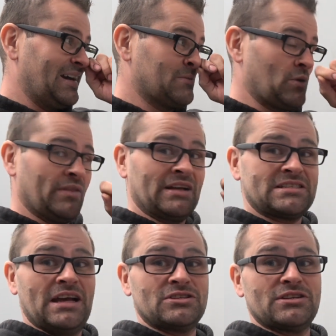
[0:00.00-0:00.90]
I'm sorry, that's
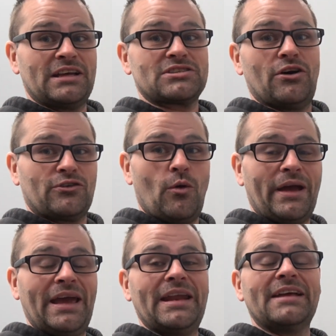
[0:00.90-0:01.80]
the engine, that's how it's
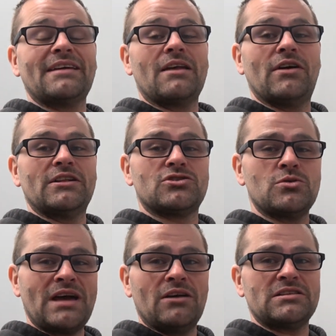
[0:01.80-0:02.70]
going in. It's out of a
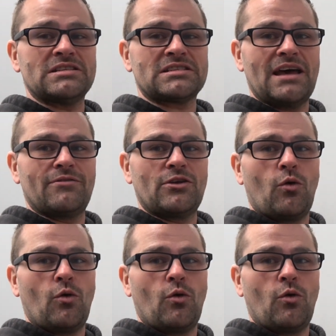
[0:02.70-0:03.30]
2007